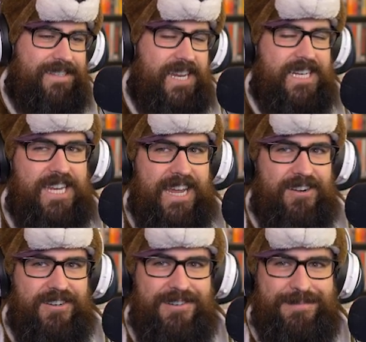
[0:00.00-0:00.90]

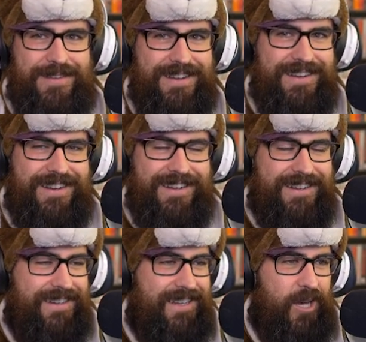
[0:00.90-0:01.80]
dictator
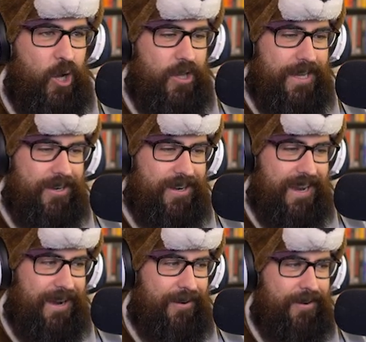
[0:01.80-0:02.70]
cult leader
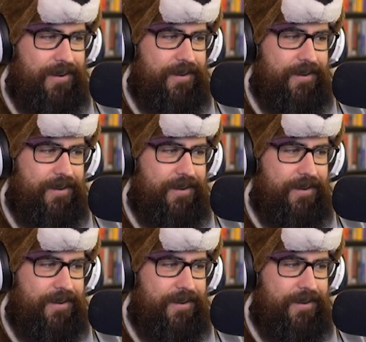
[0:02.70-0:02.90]
now.